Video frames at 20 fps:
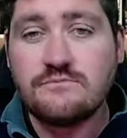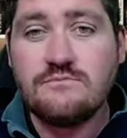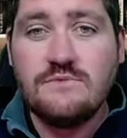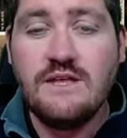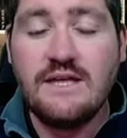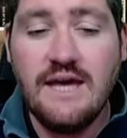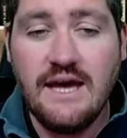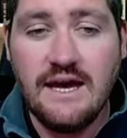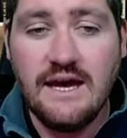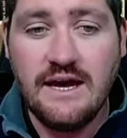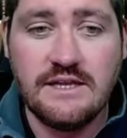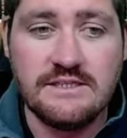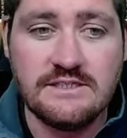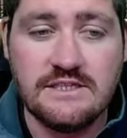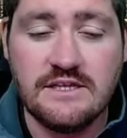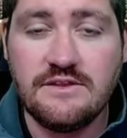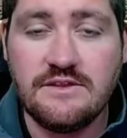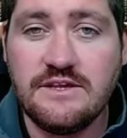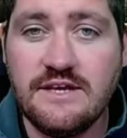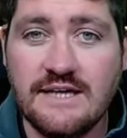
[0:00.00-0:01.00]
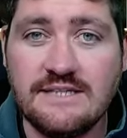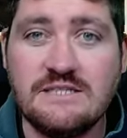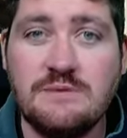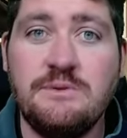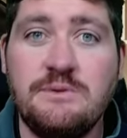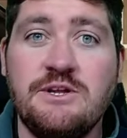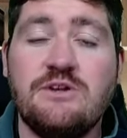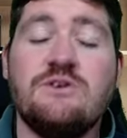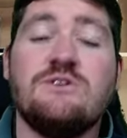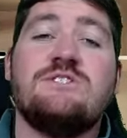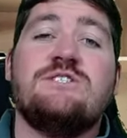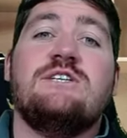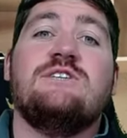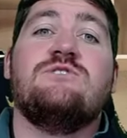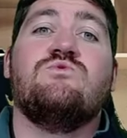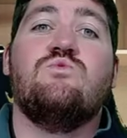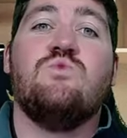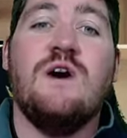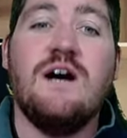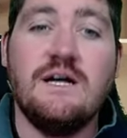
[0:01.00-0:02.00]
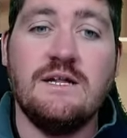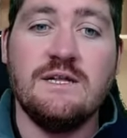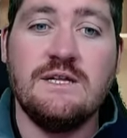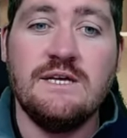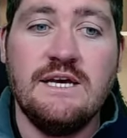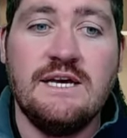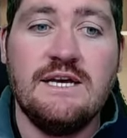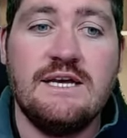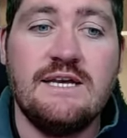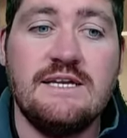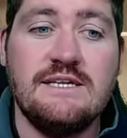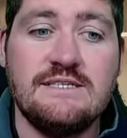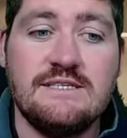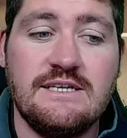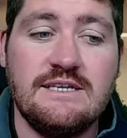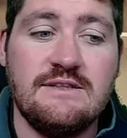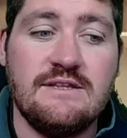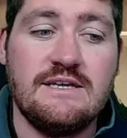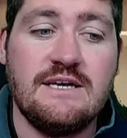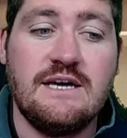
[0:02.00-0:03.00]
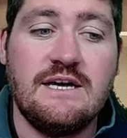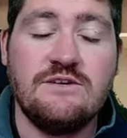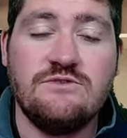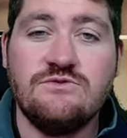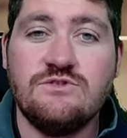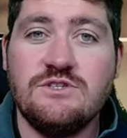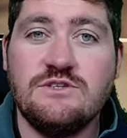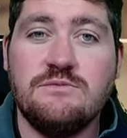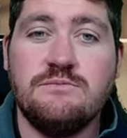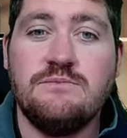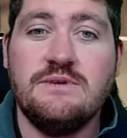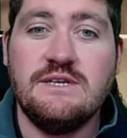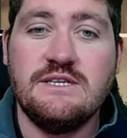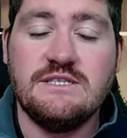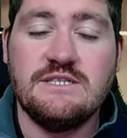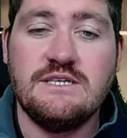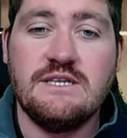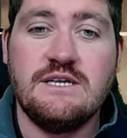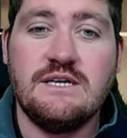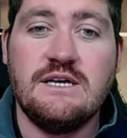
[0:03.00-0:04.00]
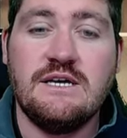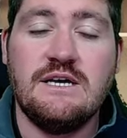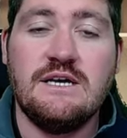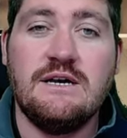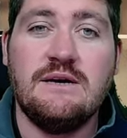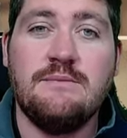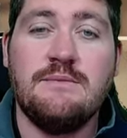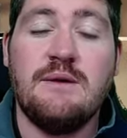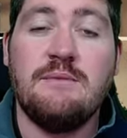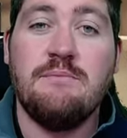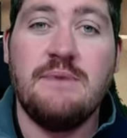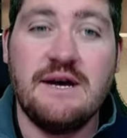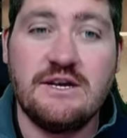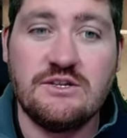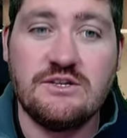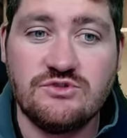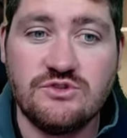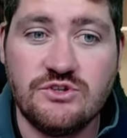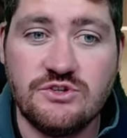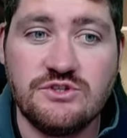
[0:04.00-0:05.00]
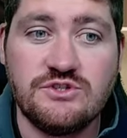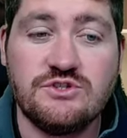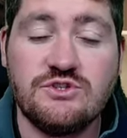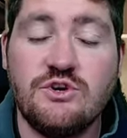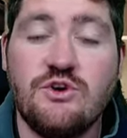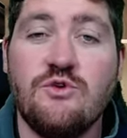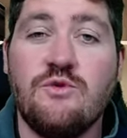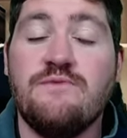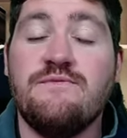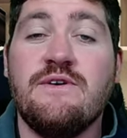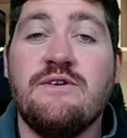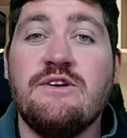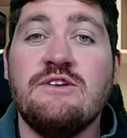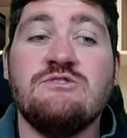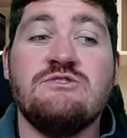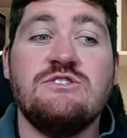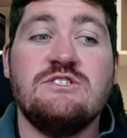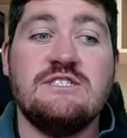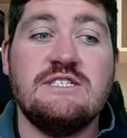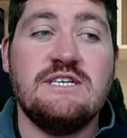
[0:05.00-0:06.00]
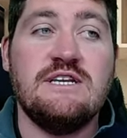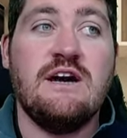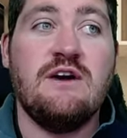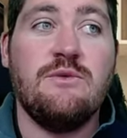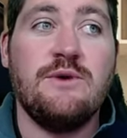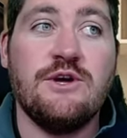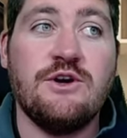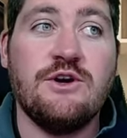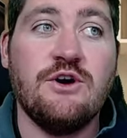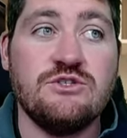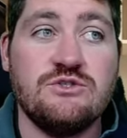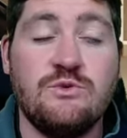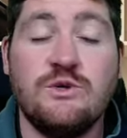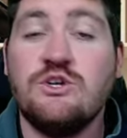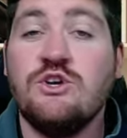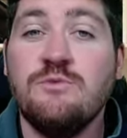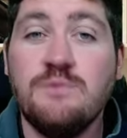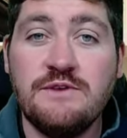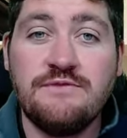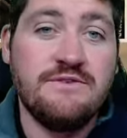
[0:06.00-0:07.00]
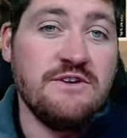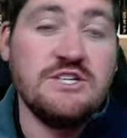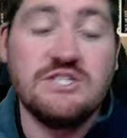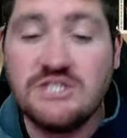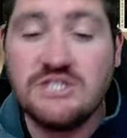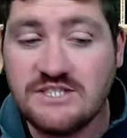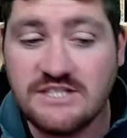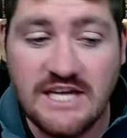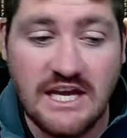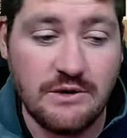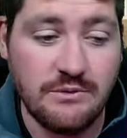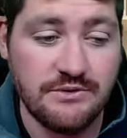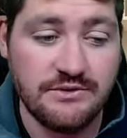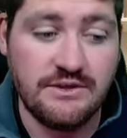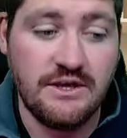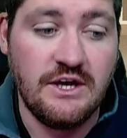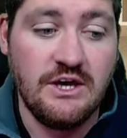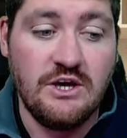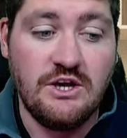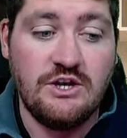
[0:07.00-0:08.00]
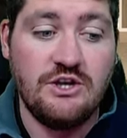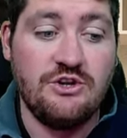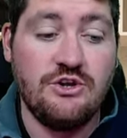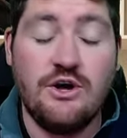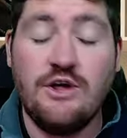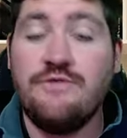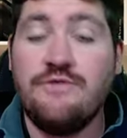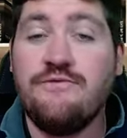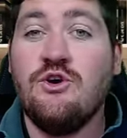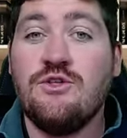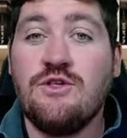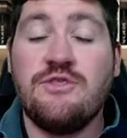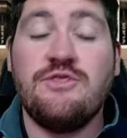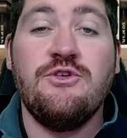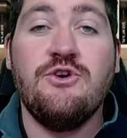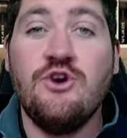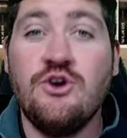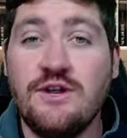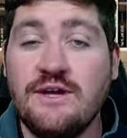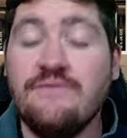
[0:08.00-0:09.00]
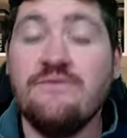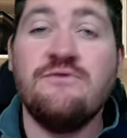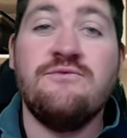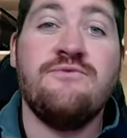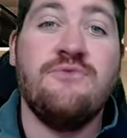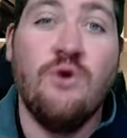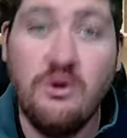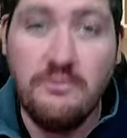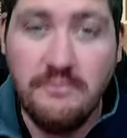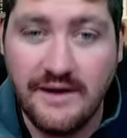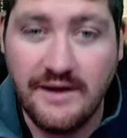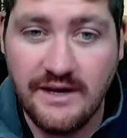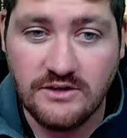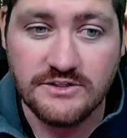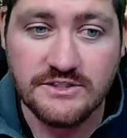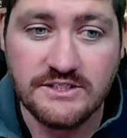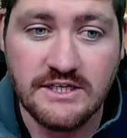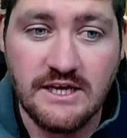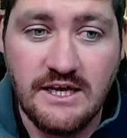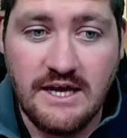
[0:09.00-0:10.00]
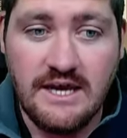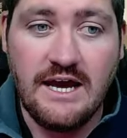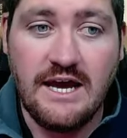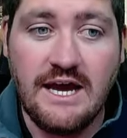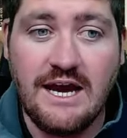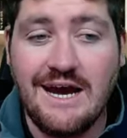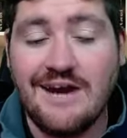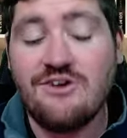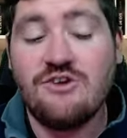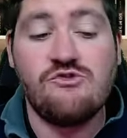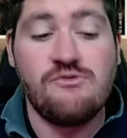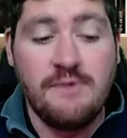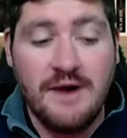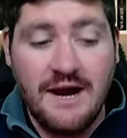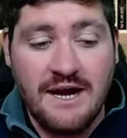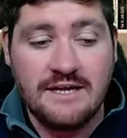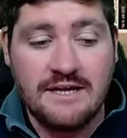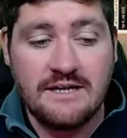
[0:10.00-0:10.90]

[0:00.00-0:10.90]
and uh, the youngster Pieter Coetzé as well is in the 100 meter um, backstroke. So very interesting to see how he goes. We could be finishing today with you know a further third, even four medals. Uh, and a reminder